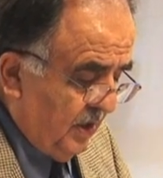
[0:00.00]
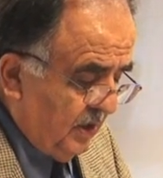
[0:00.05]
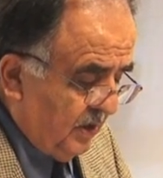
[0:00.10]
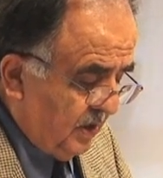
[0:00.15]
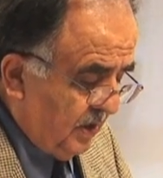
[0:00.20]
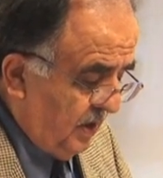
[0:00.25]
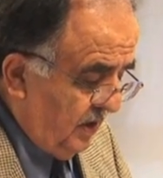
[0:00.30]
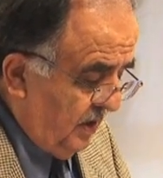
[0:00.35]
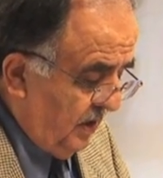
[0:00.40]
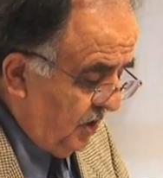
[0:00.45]

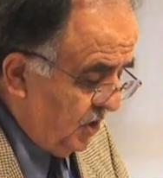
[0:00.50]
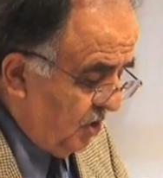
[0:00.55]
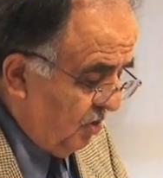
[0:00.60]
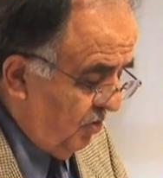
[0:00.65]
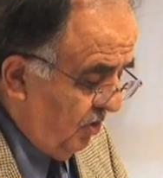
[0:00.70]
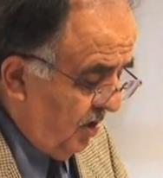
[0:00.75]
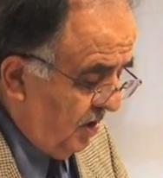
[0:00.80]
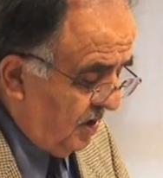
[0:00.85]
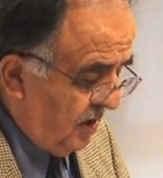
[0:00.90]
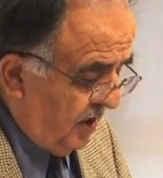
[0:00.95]
Suddenly, a
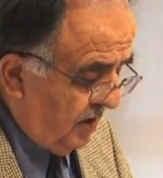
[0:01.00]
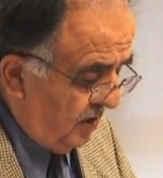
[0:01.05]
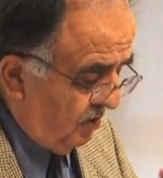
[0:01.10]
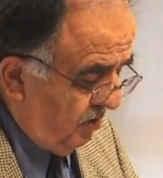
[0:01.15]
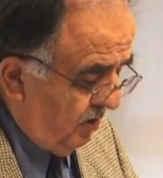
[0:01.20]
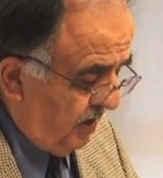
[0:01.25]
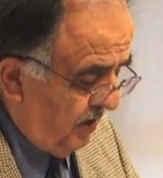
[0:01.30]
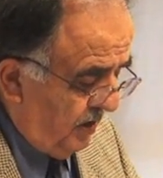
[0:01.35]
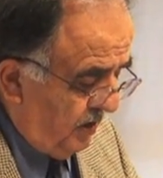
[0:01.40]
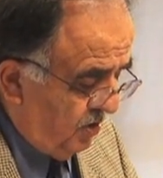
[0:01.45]
squad car
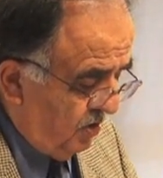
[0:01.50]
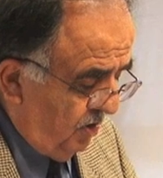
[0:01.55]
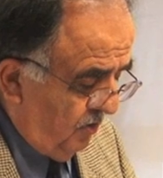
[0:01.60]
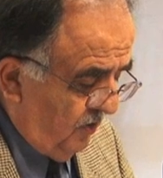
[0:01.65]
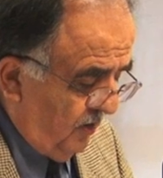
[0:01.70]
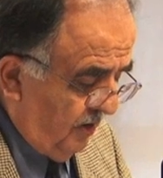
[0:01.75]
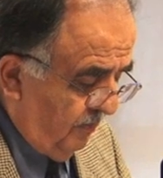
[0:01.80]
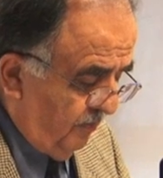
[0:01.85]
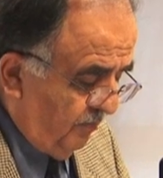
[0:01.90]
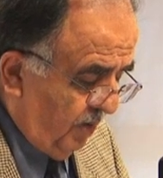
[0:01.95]
quickly
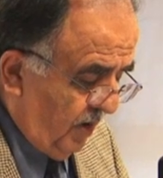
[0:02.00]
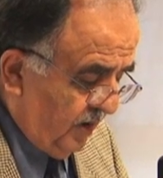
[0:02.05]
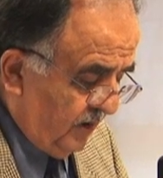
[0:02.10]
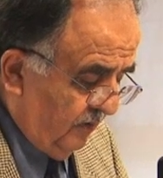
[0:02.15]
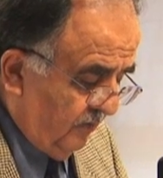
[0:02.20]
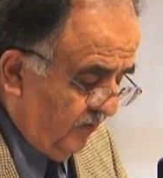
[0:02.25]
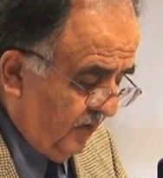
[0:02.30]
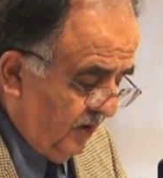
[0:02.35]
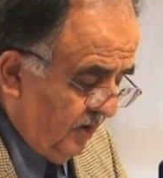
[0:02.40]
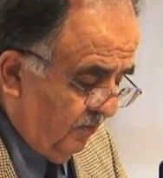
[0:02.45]
drove up,
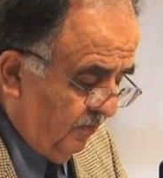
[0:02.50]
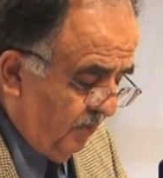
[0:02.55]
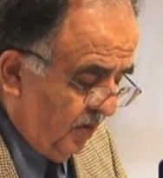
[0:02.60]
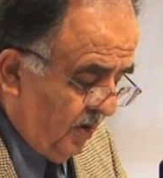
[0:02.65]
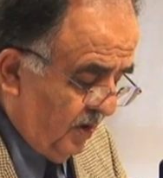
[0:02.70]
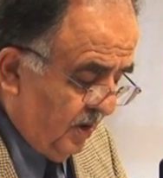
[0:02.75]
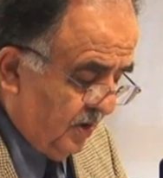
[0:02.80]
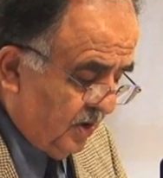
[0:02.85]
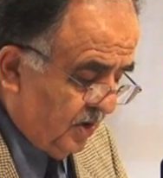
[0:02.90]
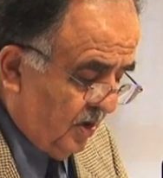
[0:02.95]
parked in front of the bar.